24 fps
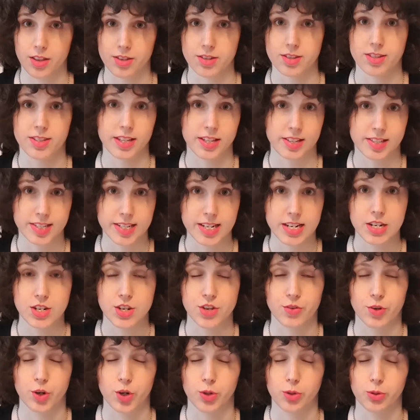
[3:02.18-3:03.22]
other 16
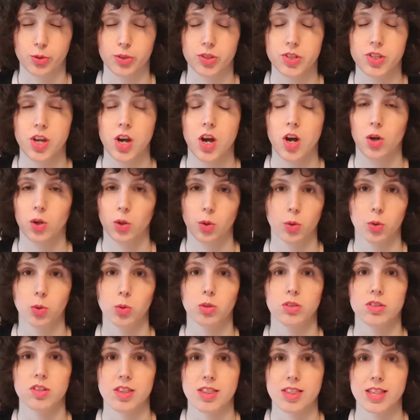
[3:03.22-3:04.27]
year olds
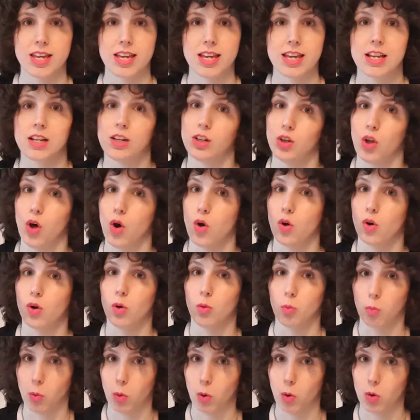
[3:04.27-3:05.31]
called the Long
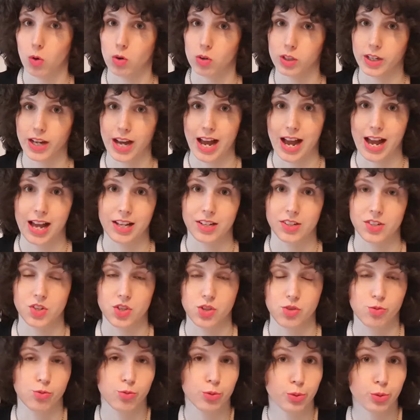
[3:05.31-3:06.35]
Walk. And
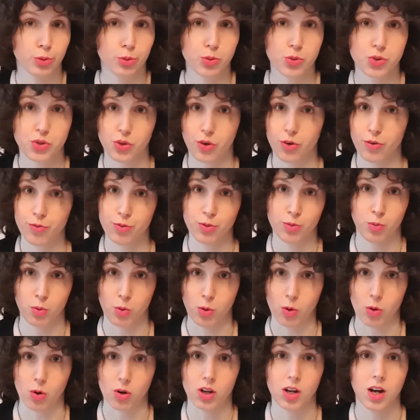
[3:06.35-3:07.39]
the rules of the
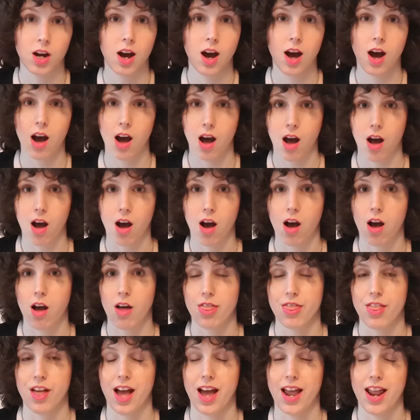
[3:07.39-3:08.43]
walk
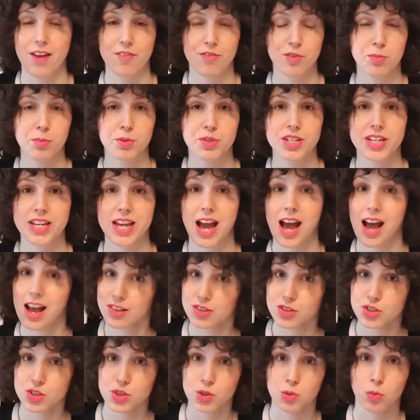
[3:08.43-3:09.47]
are that everybody
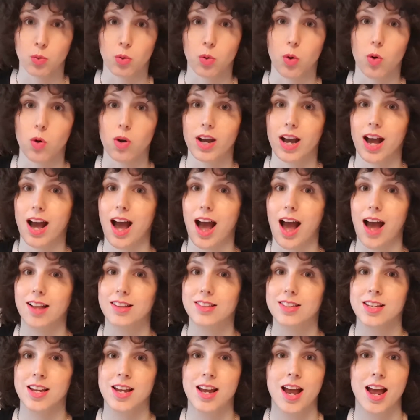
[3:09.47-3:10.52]
has to walk at
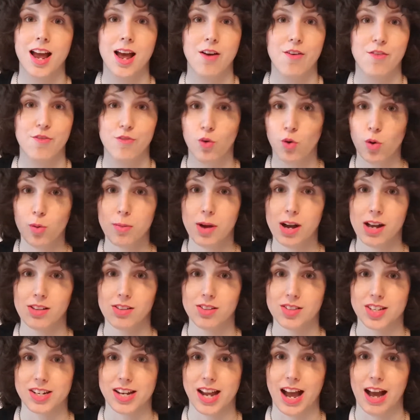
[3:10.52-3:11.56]
four
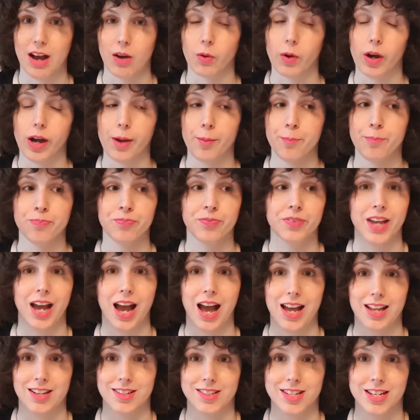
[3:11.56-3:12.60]
miles an hour
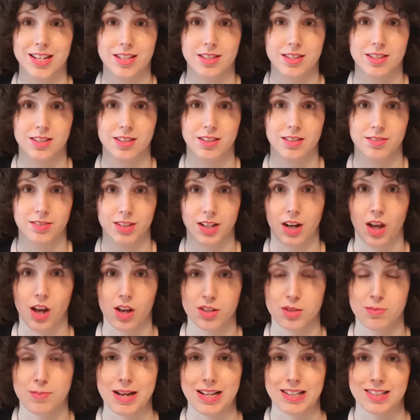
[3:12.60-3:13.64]
and it's the
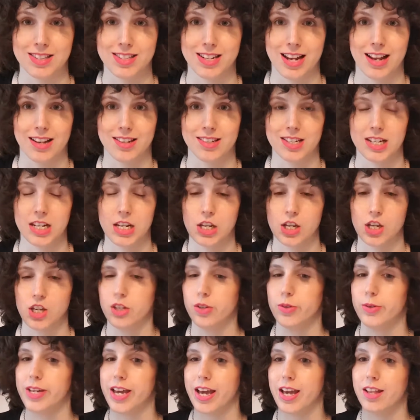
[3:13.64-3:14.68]
last man standing.
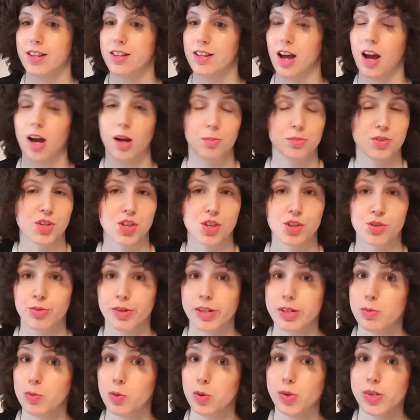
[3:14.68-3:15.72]
You get up to
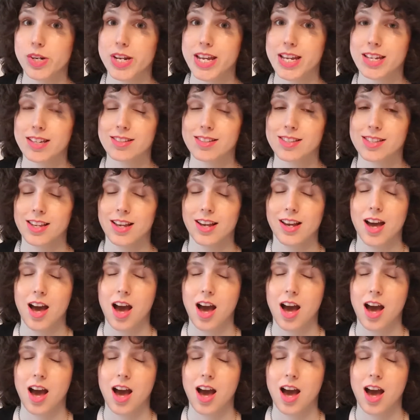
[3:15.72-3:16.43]
three warnings.